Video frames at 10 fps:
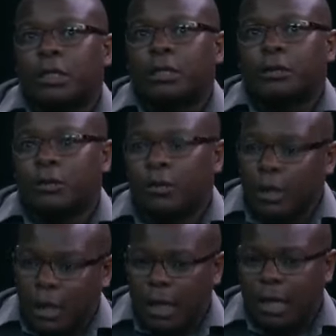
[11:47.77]
So
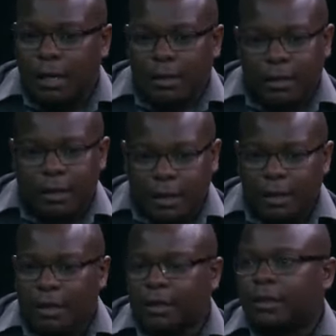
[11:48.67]

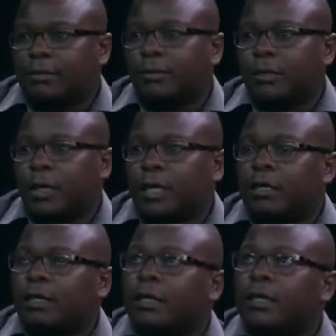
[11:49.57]
irrigation would be
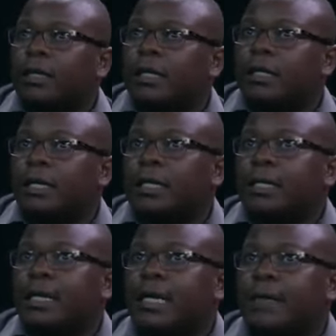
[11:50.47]
one, and